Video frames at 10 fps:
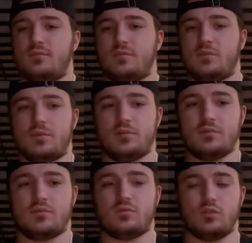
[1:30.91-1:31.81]
Be with
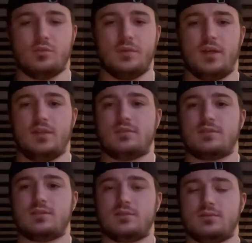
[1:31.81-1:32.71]
roommates,
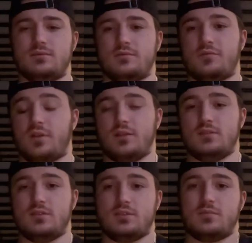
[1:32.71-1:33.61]
friends
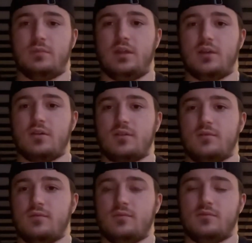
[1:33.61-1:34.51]
just meeting on
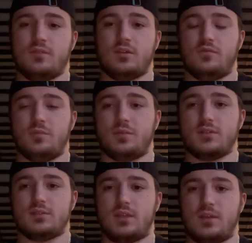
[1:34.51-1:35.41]
for the football
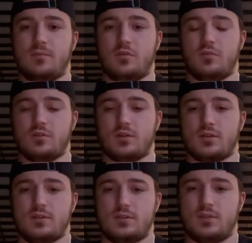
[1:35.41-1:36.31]
team, or
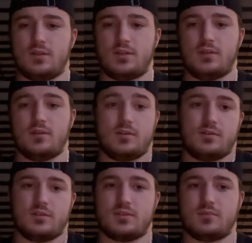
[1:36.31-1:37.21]

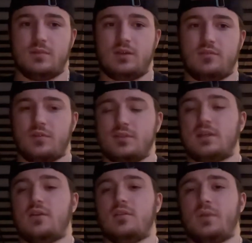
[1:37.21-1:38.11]
just meeting friends out and
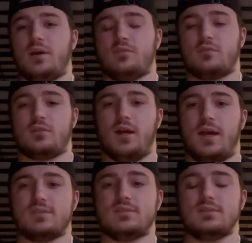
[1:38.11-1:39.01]
about through
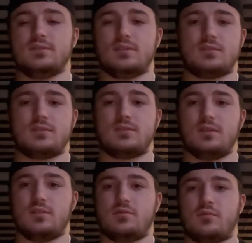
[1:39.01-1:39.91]
classes. It's
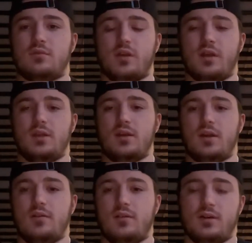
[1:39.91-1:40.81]
it's great. I,
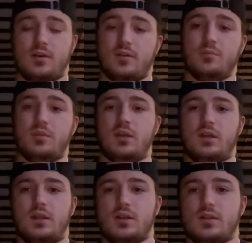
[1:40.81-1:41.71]
I love being here.